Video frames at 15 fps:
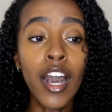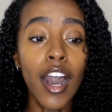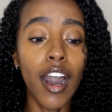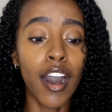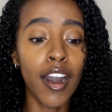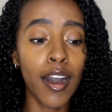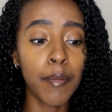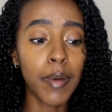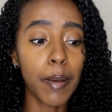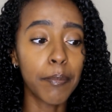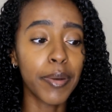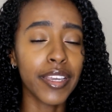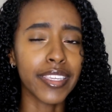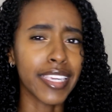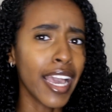
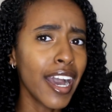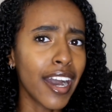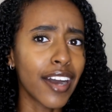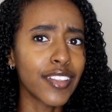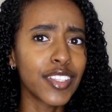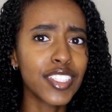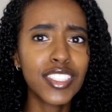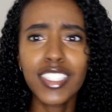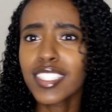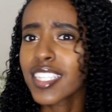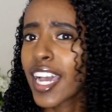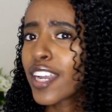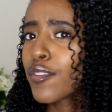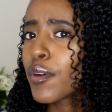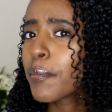But yeah, this is
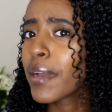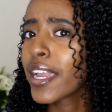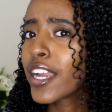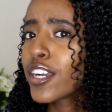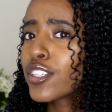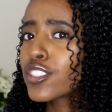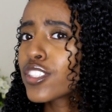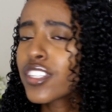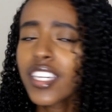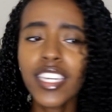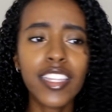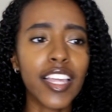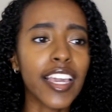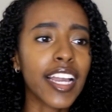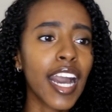kind of what my hair is looking
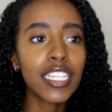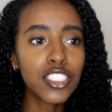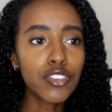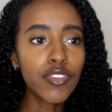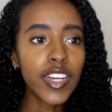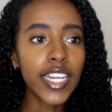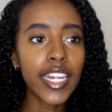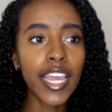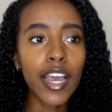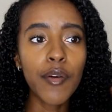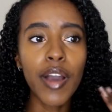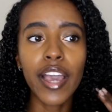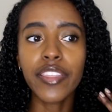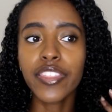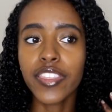like. As of right now,
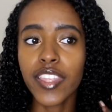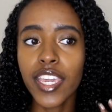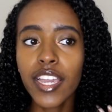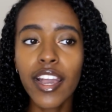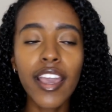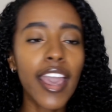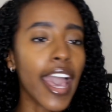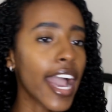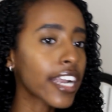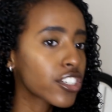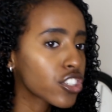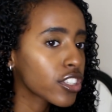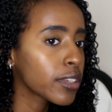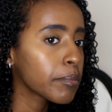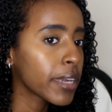I think I
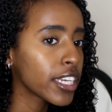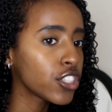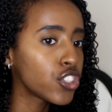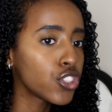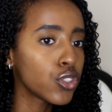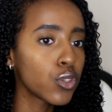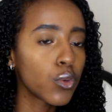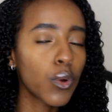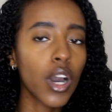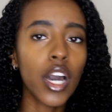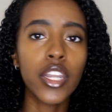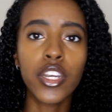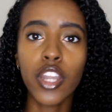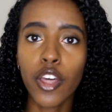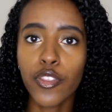actually may do
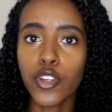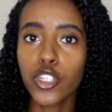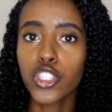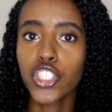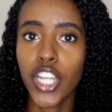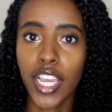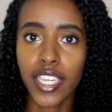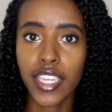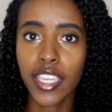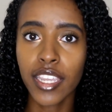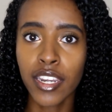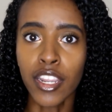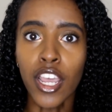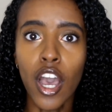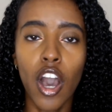another
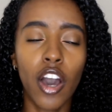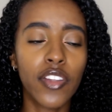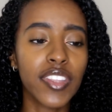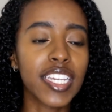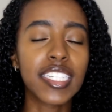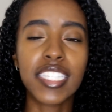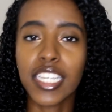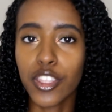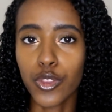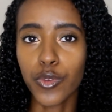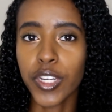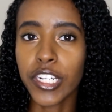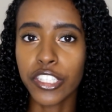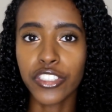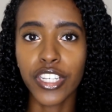check-in on like day
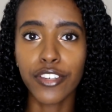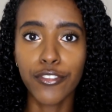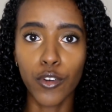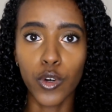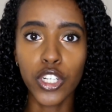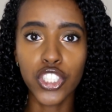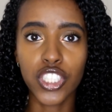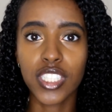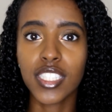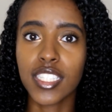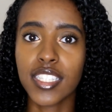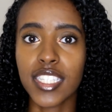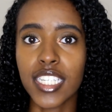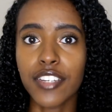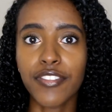3 or day 4 just to
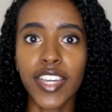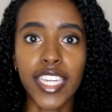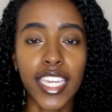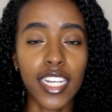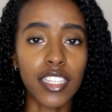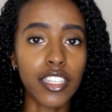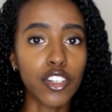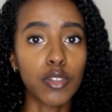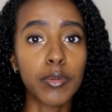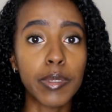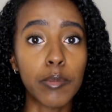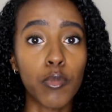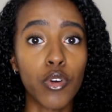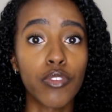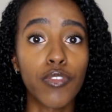see if I get a little bit
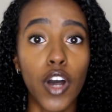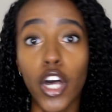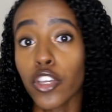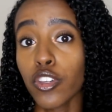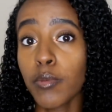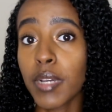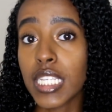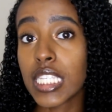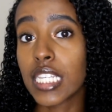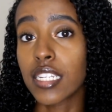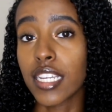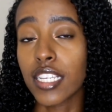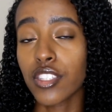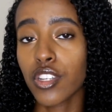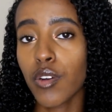more volume as the
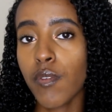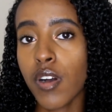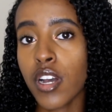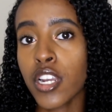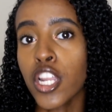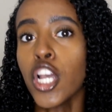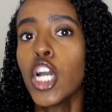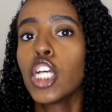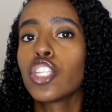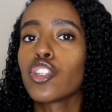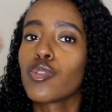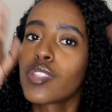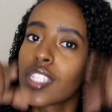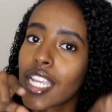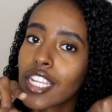days go on. So
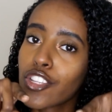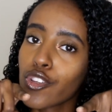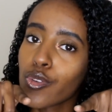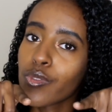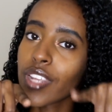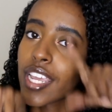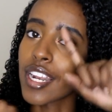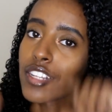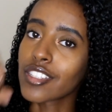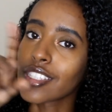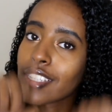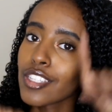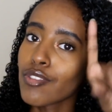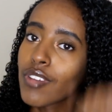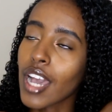stay tuned, and I'll
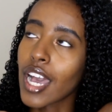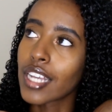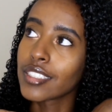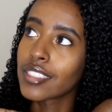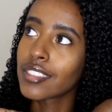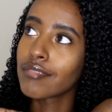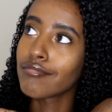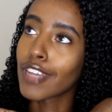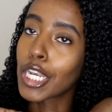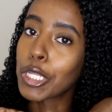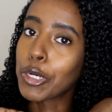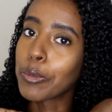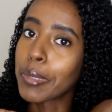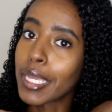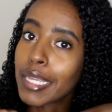see you guys a
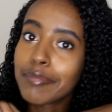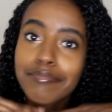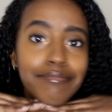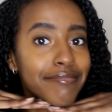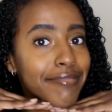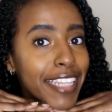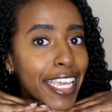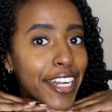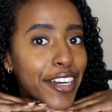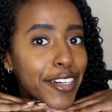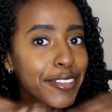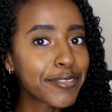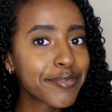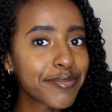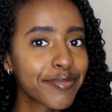little bit
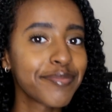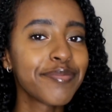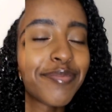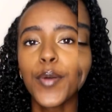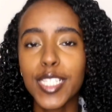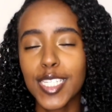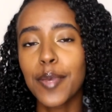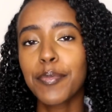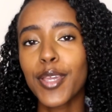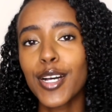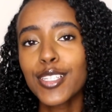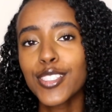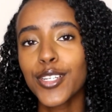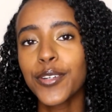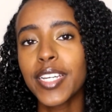later. What's up, y'all?
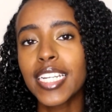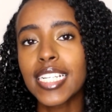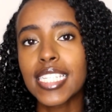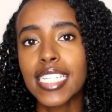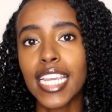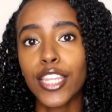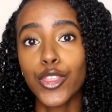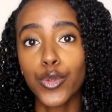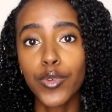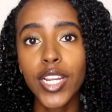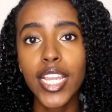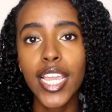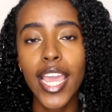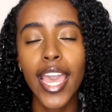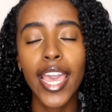So it is day
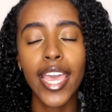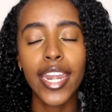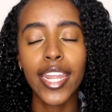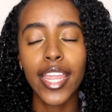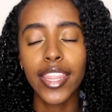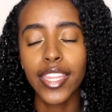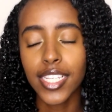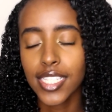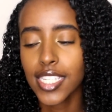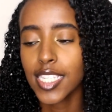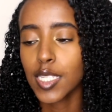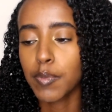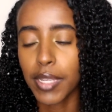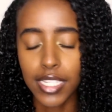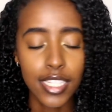3, and this is
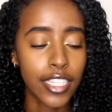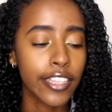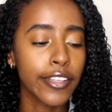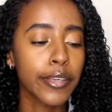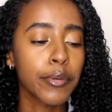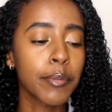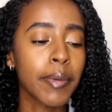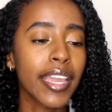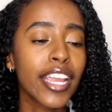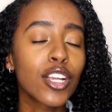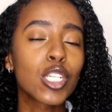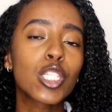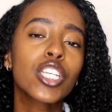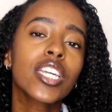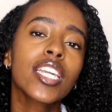basically what my hair
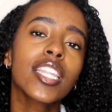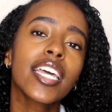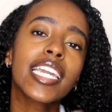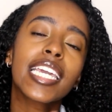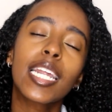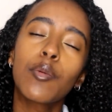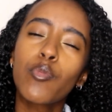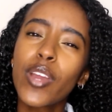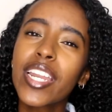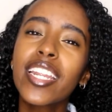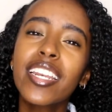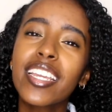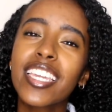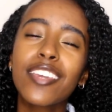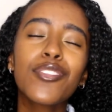is looking like, and I'm ready
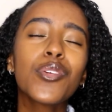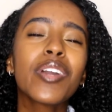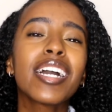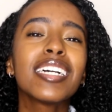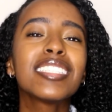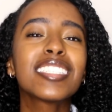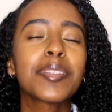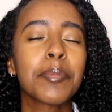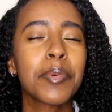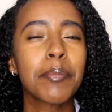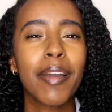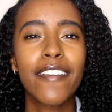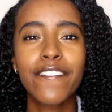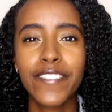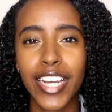to give you guys some of
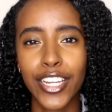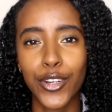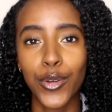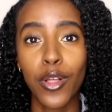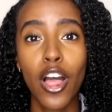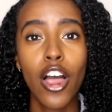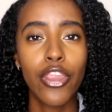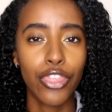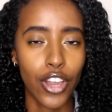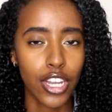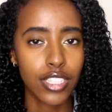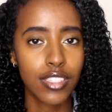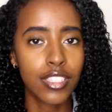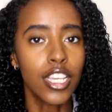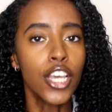my final
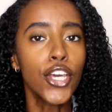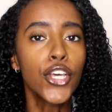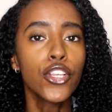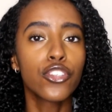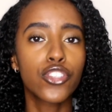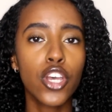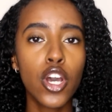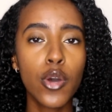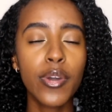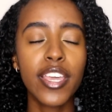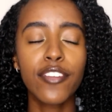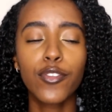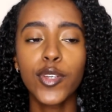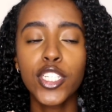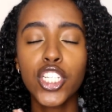thoughts. So
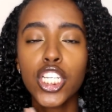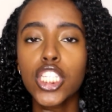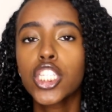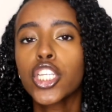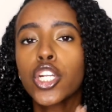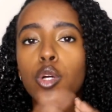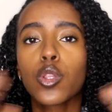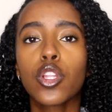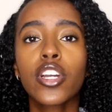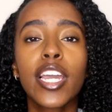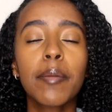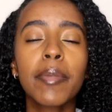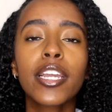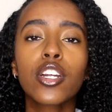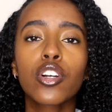if we just, look at
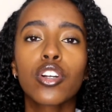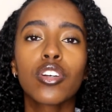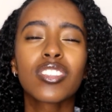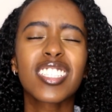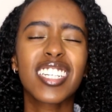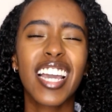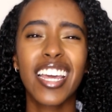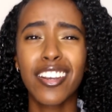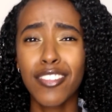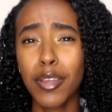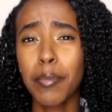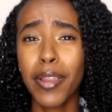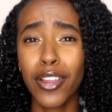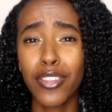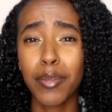my curls and kind of
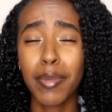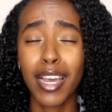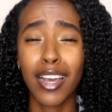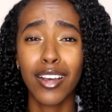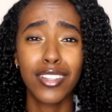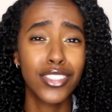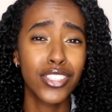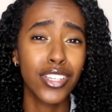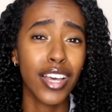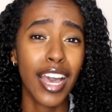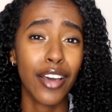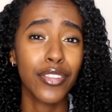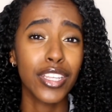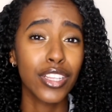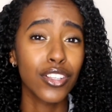compare them to
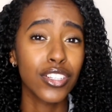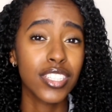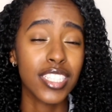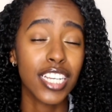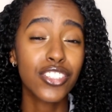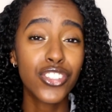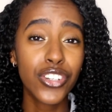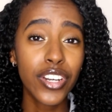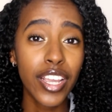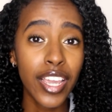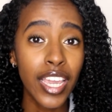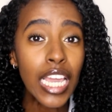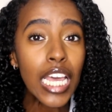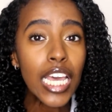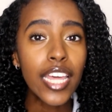how they looked
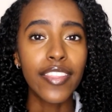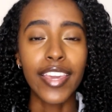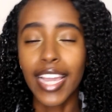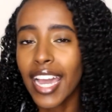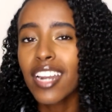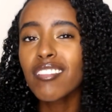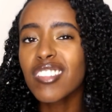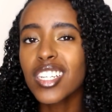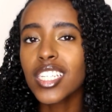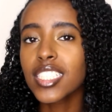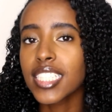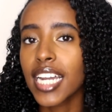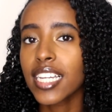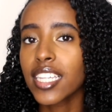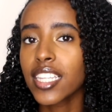yesterday, they kind of look
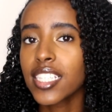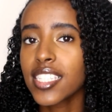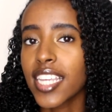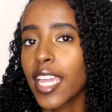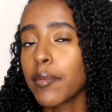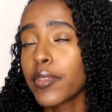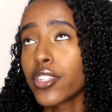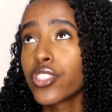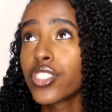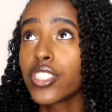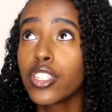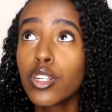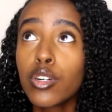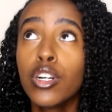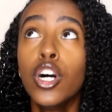exactly the same. They're
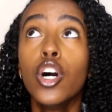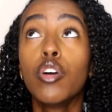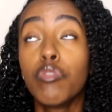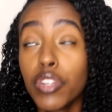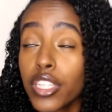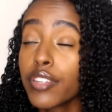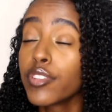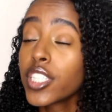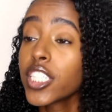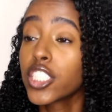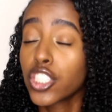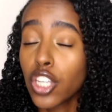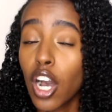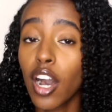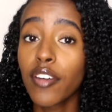still really, really
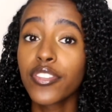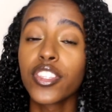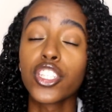soft.